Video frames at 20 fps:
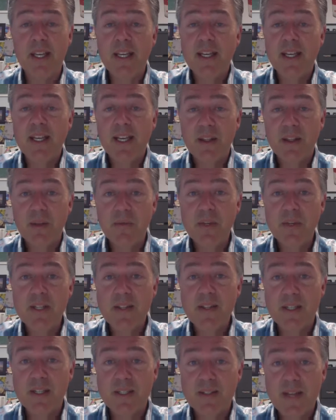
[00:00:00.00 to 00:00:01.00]
And the
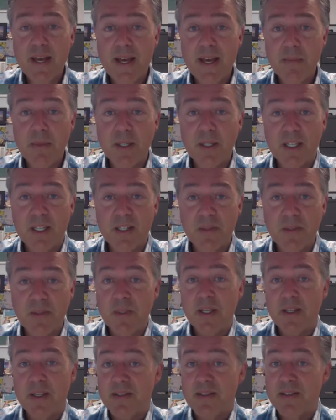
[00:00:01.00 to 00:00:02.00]
reason it's happening is
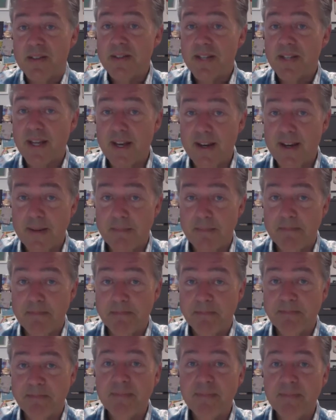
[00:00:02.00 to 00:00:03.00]
because it's time.
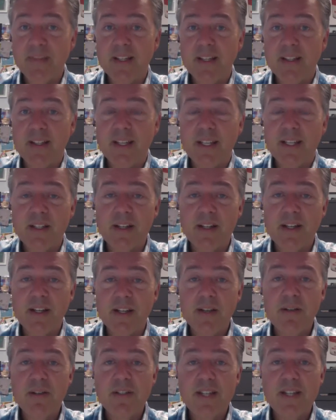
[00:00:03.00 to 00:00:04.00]
And to
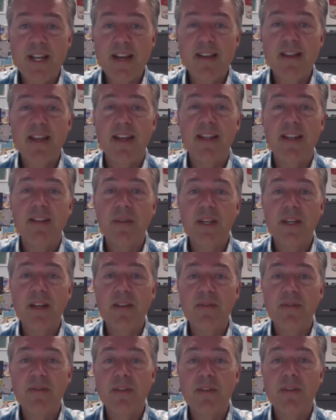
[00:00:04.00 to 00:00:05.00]
understand that, we
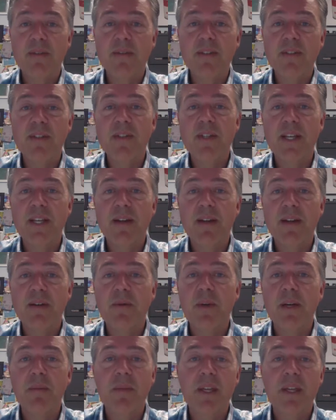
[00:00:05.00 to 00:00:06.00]
have to just take a
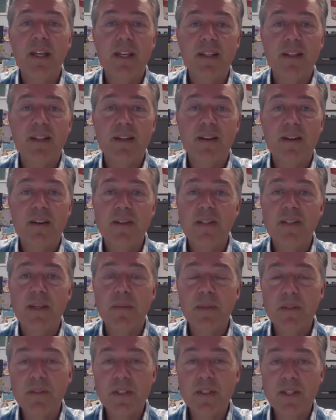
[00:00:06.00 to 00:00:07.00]
quick peek at the
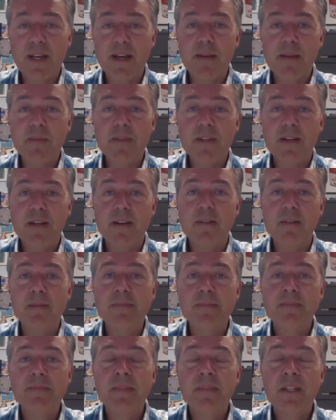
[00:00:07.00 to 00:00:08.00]
concept of a time cycle.
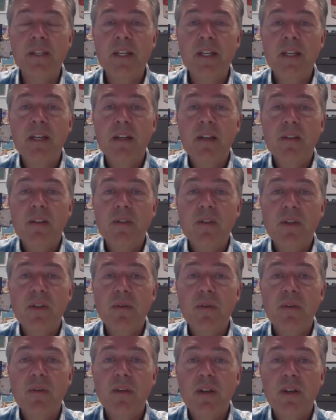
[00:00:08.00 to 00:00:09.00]

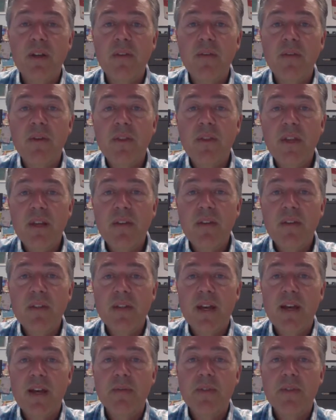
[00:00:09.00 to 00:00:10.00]
So if you think of a
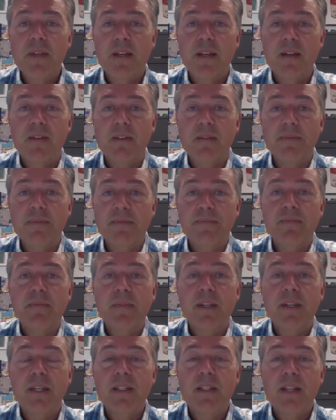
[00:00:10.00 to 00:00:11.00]
time cycle,
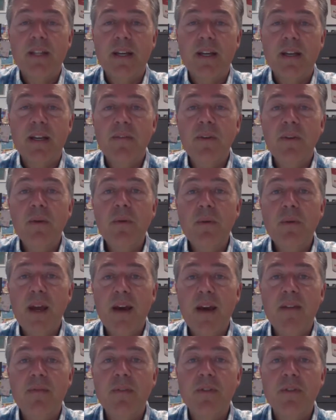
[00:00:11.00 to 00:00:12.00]
if you
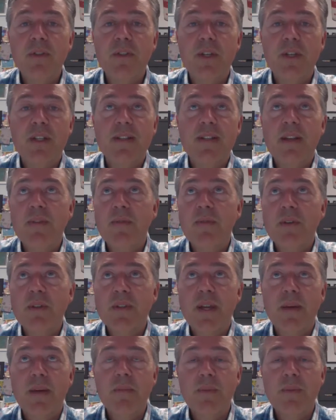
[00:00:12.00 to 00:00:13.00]
have, say for
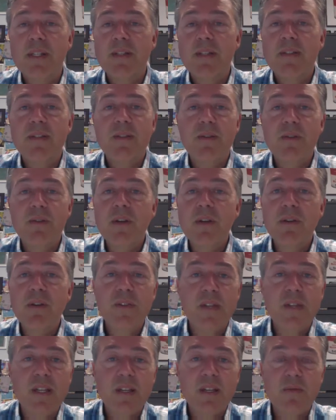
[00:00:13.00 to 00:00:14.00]
example, it's New
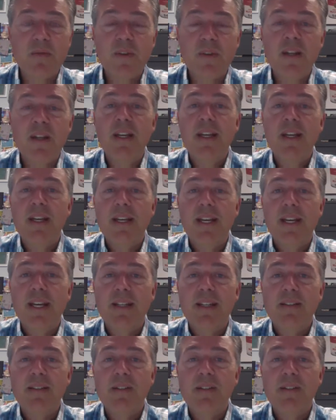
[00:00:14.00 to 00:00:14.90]
Year's Eve, and it's a